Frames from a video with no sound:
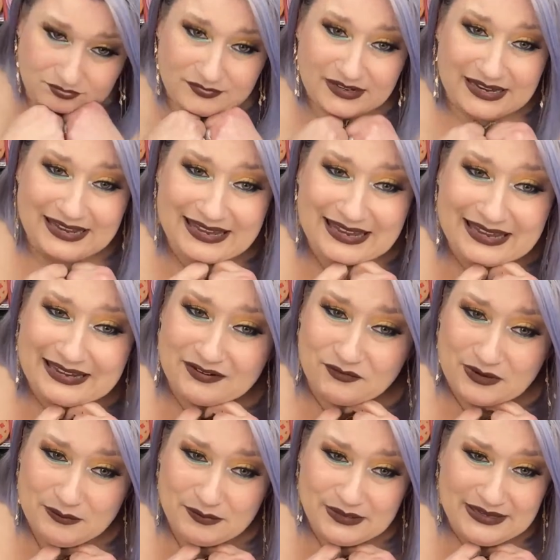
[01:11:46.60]
I can't
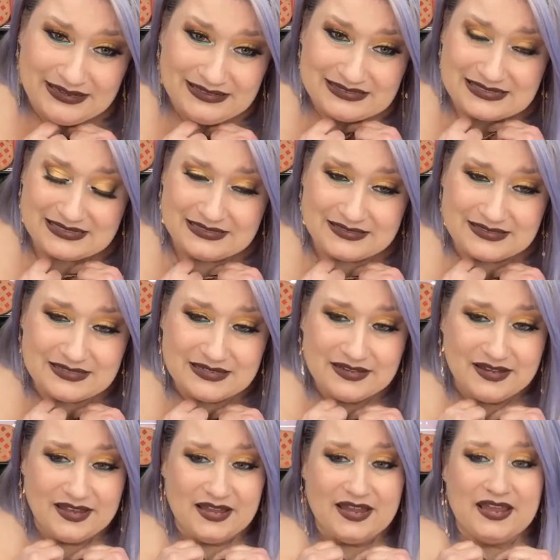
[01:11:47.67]
replace it.
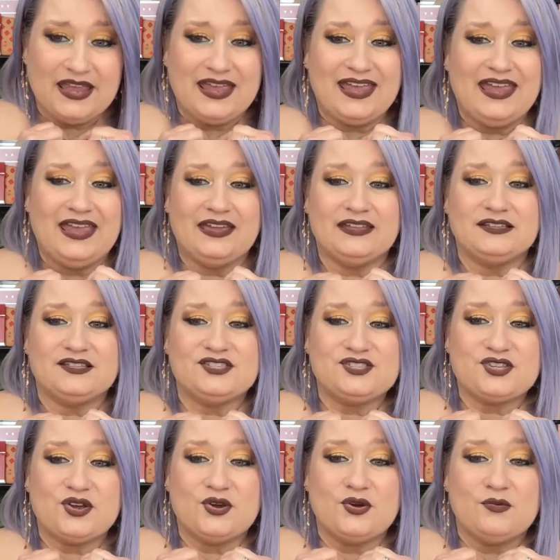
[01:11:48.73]
And
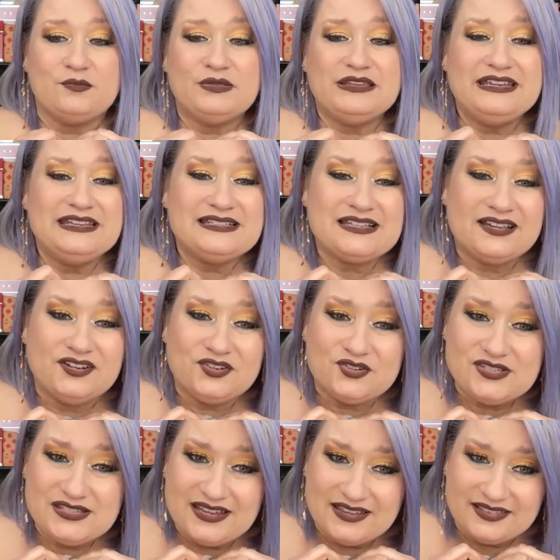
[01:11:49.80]
so please
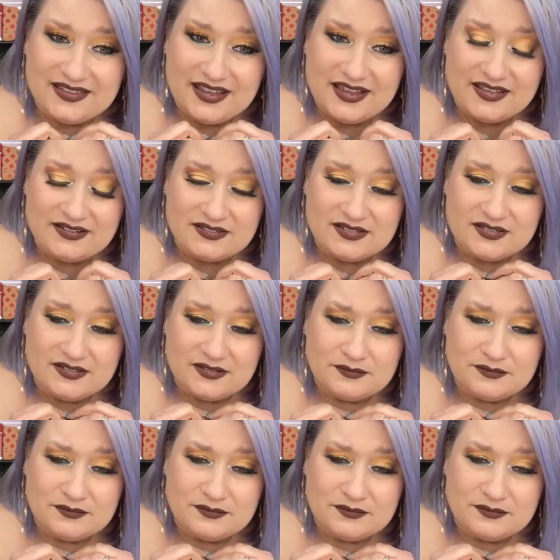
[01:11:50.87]
understand that.